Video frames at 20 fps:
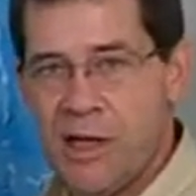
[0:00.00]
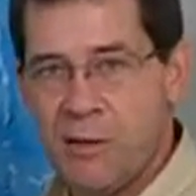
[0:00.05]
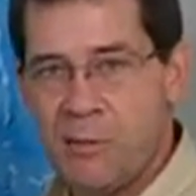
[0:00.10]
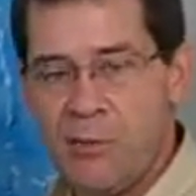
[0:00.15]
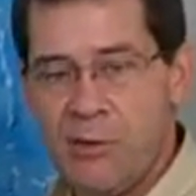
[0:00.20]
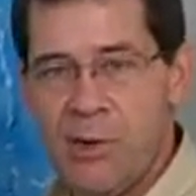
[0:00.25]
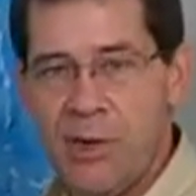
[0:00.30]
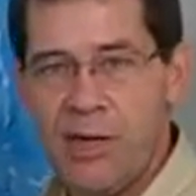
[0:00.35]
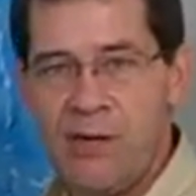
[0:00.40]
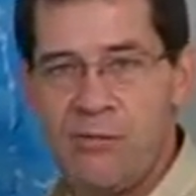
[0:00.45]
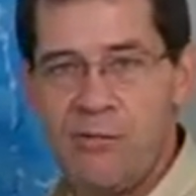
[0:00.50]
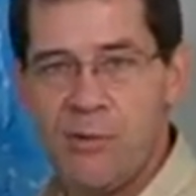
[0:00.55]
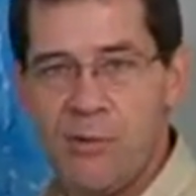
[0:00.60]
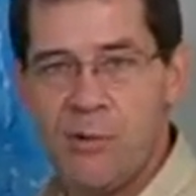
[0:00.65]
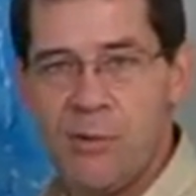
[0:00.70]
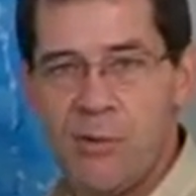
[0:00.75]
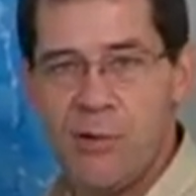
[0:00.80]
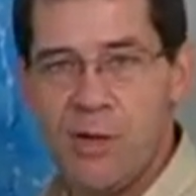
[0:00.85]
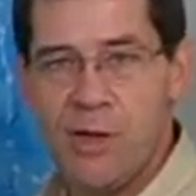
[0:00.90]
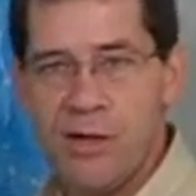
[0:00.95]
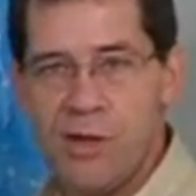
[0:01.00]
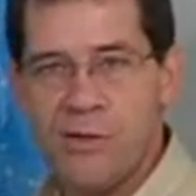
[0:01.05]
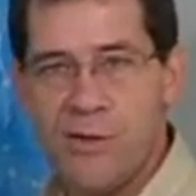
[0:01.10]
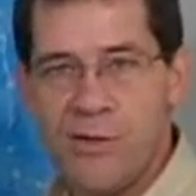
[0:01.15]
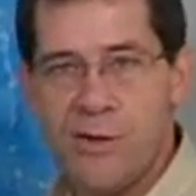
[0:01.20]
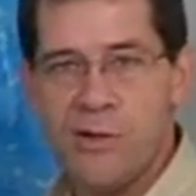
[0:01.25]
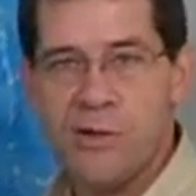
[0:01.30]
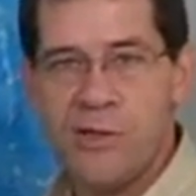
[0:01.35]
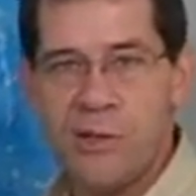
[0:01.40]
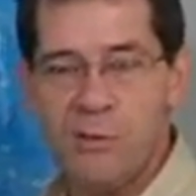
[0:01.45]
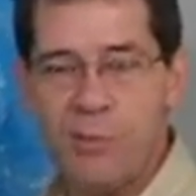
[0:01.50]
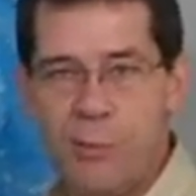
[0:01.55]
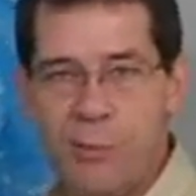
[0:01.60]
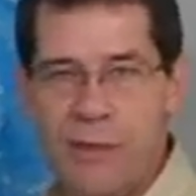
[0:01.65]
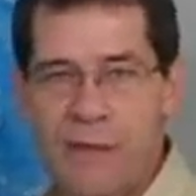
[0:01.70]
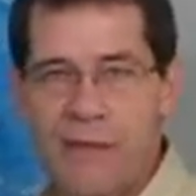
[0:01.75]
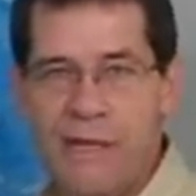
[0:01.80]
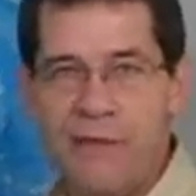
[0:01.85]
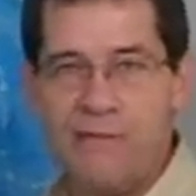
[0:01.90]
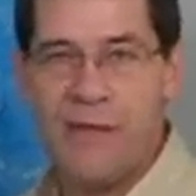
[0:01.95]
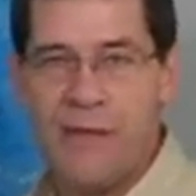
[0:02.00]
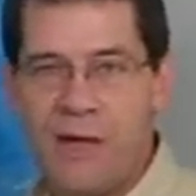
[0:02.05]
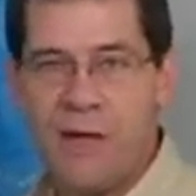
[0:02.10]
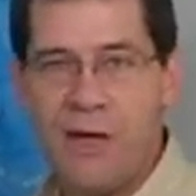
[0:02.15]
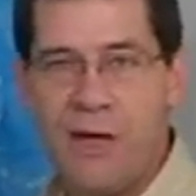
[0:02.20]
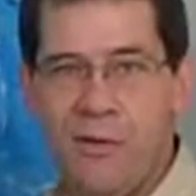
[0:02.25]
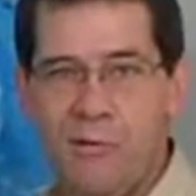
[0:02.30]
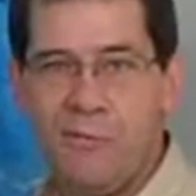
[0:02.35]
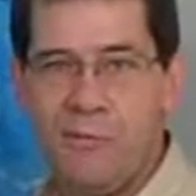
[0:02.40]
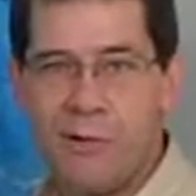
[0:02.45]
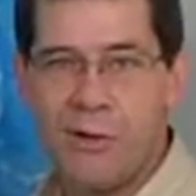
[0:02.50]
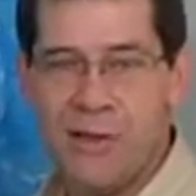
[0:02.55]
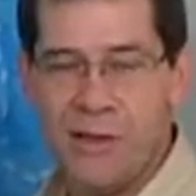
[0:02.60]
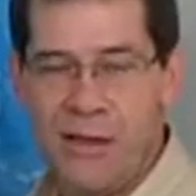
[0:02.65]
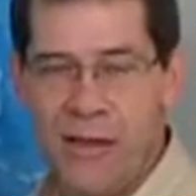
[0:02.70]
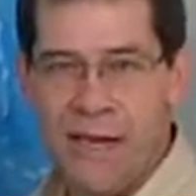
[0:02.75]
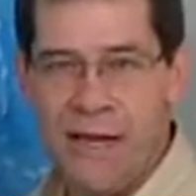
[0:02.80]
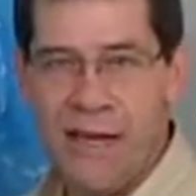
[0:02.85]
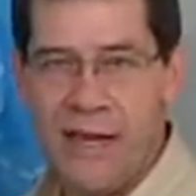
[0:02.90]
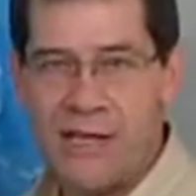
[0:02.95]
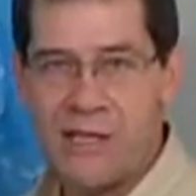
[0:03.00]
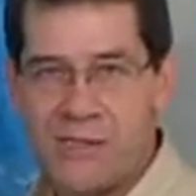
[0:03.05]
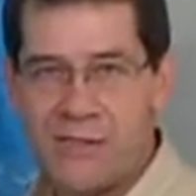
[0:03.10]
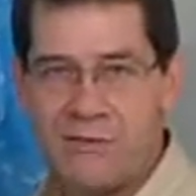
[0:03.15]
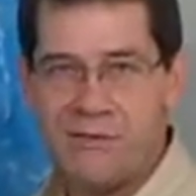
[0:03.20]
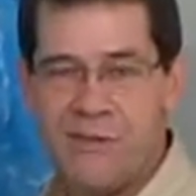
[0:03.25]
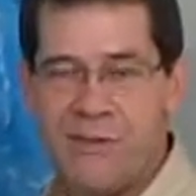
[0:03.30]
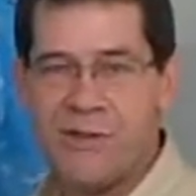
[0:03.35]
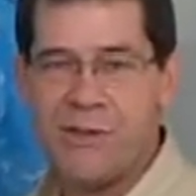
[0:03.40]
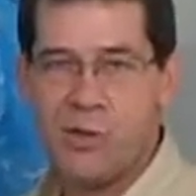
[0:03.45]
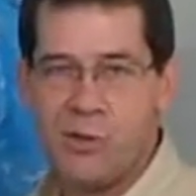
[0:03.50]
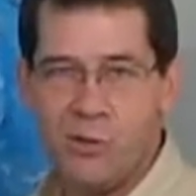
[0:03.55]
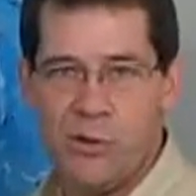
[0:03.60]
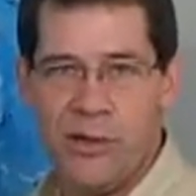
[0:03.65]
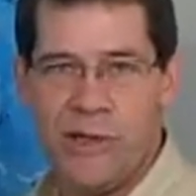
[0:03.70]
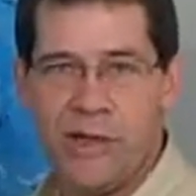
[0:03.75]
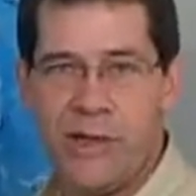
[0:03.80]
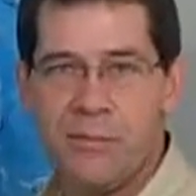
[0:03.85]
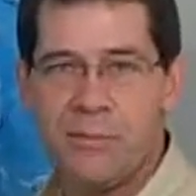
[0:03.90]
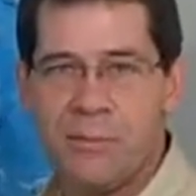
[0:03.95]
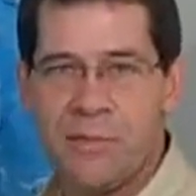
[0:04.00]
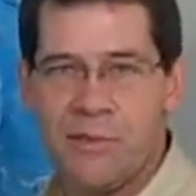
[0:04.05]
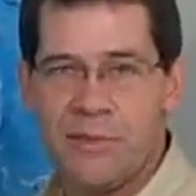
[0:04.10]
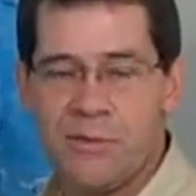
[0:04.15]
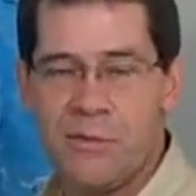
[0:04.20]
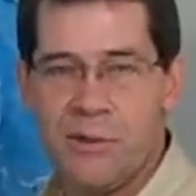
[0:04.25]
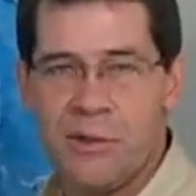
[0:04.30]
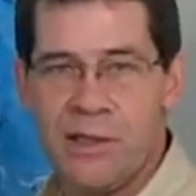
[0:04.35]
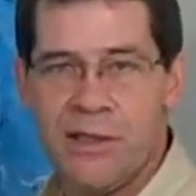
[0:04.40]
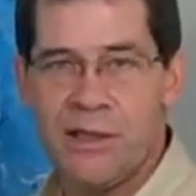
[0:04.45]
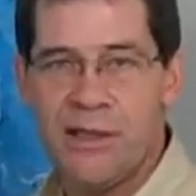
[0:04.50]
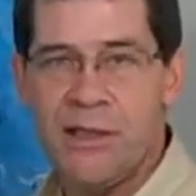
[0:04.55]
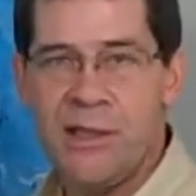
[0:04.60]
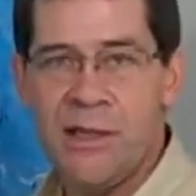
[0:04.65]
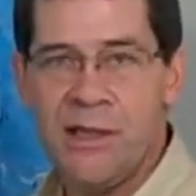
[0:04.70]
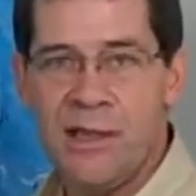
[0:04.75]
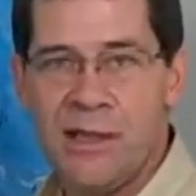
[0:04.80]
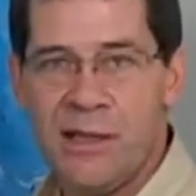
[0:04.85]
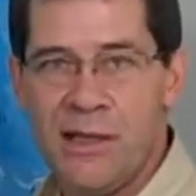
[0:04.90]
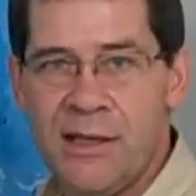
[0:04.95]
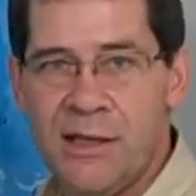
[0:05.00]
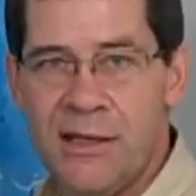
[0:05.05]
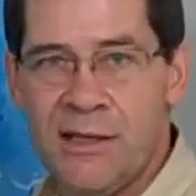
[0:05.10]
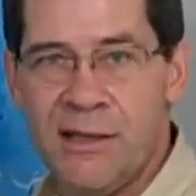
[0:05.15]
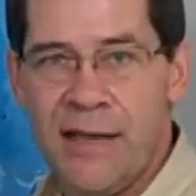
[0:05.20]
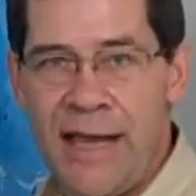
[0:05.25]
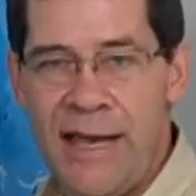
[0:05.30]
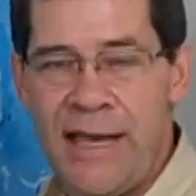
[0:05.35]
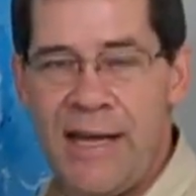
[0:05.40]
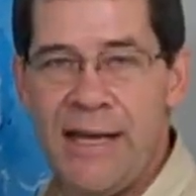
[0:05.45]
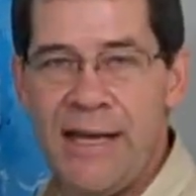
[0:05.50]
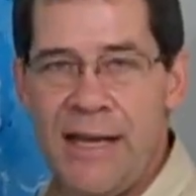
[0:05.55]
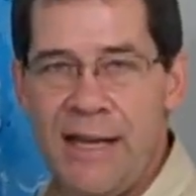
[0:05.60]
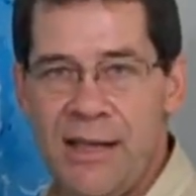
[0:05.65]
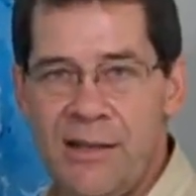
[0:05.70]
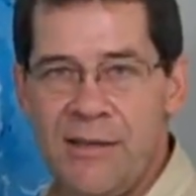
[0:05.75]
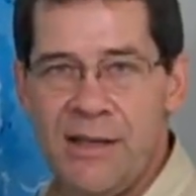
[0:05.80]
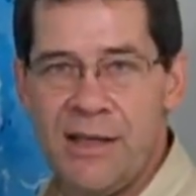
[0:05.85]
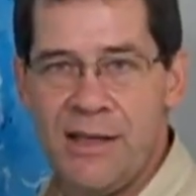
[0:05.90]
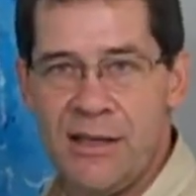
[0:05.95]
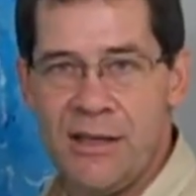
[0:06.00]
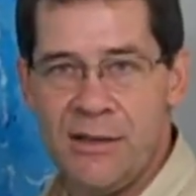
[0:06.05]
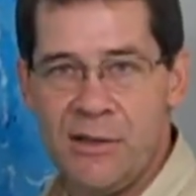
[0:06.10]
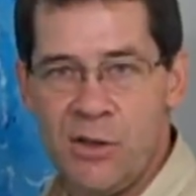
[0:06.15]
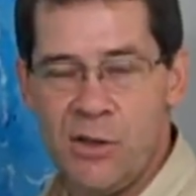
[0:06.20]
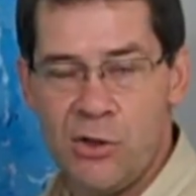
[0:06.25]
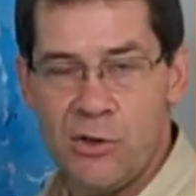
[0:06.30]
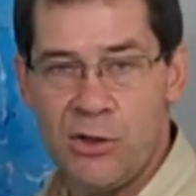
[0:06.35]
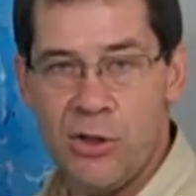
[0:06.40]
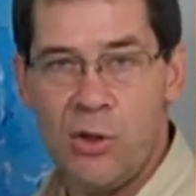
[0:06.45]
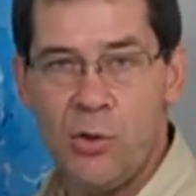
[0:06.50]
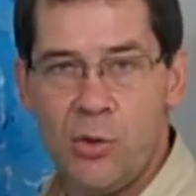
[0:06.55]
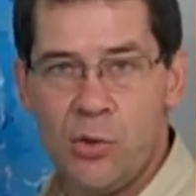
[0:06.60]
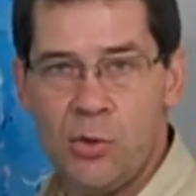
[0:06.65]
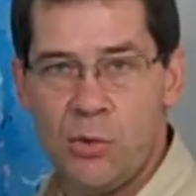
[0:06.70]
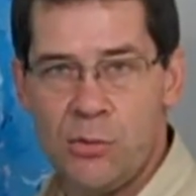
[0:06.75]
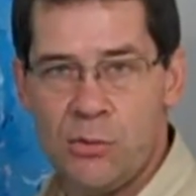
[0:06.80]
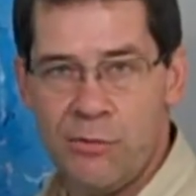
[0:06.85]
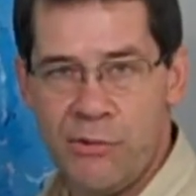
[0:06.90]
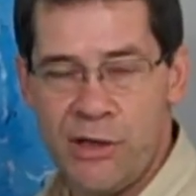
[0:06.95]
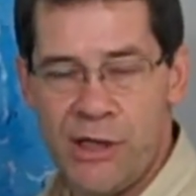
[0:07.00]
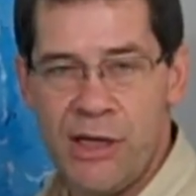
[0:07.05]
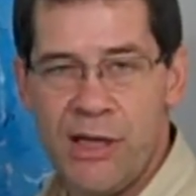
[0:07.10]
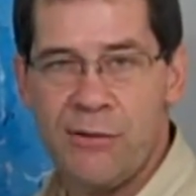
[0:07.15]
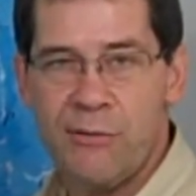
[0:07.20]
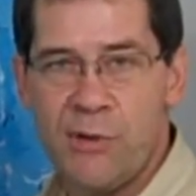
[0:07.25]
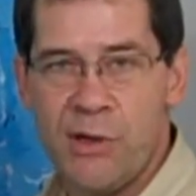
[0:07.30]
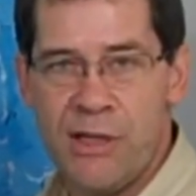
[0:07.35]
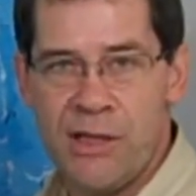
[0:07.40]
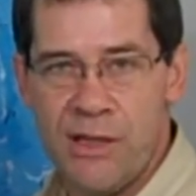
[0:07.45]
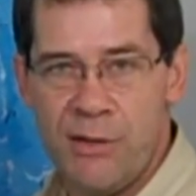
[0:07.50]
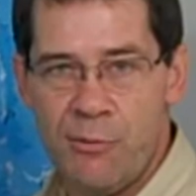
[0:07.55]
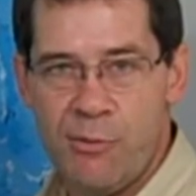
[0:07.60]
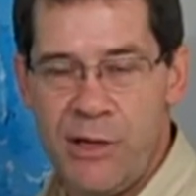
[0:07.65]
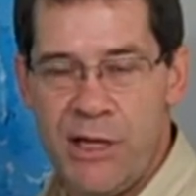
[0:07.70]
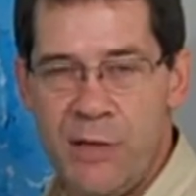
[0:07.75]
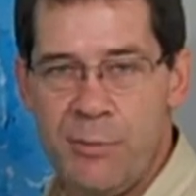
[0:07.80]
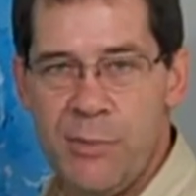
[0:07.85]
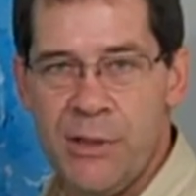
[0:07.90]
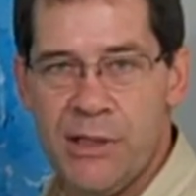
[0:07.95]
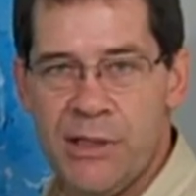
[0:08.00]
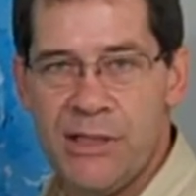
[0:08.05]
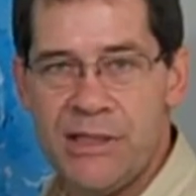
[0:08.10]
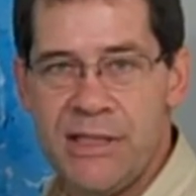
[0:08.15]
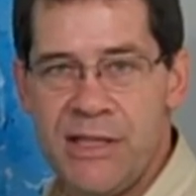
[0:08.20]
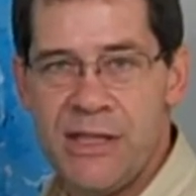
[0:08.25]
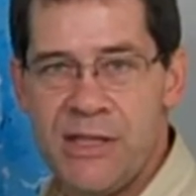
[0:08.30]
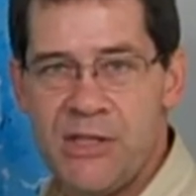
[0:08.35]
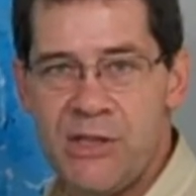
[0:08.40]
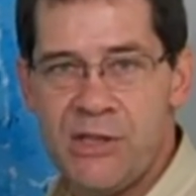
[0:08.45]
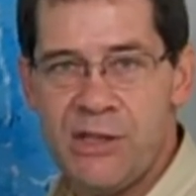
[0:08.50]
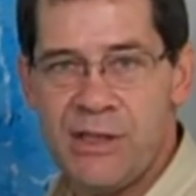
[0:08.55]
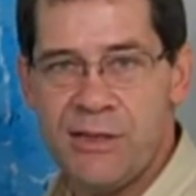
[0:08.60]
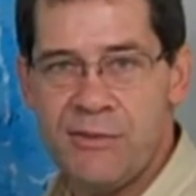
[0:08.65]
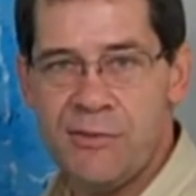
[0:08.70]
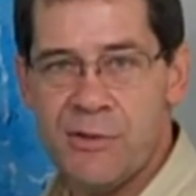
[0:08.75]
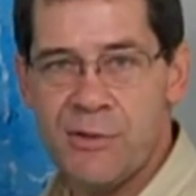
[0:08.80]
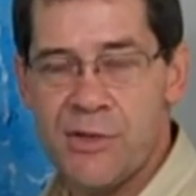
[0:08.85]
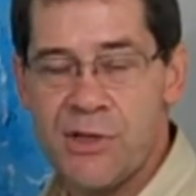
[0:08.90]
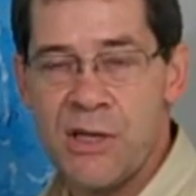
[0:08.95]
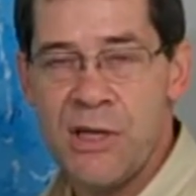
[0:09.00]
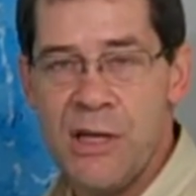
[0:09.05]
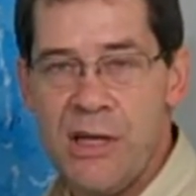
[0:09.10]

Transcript: praying for those that will be giving comfort and actually physical help to aid in the total recovery and then rehabilitation efforts.